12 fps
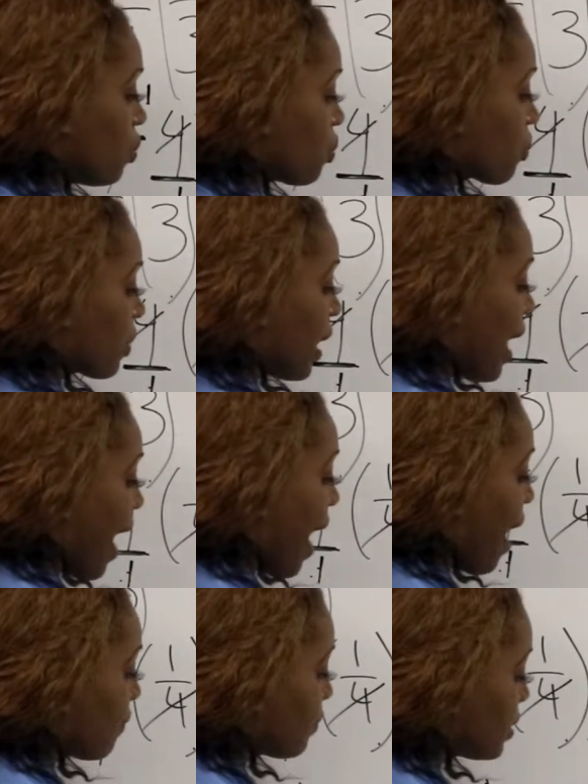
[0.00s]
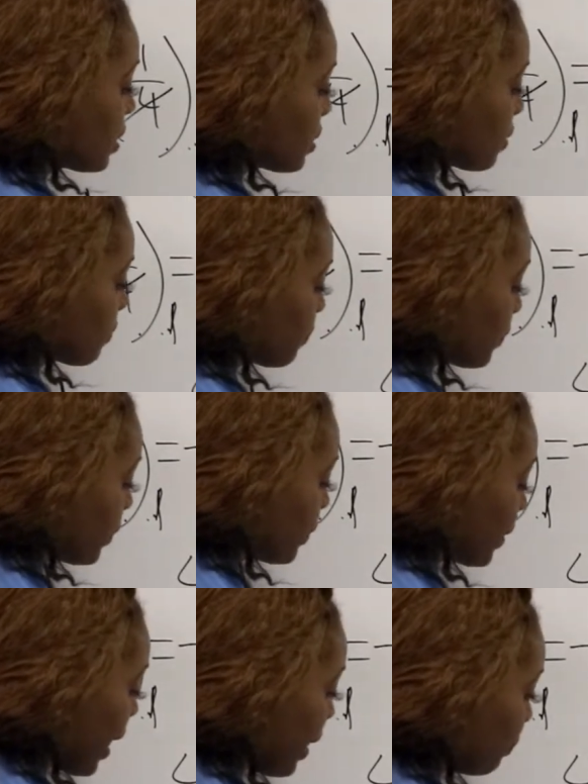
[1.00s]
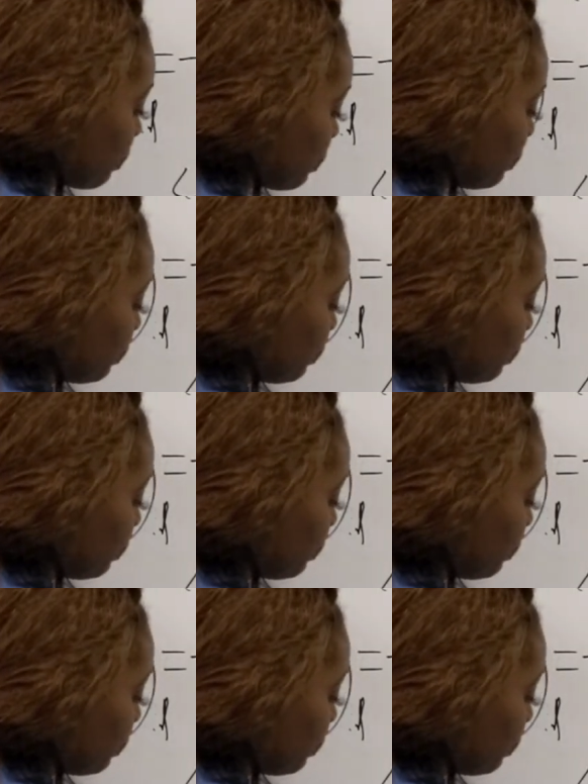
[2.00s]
3/2. Okay?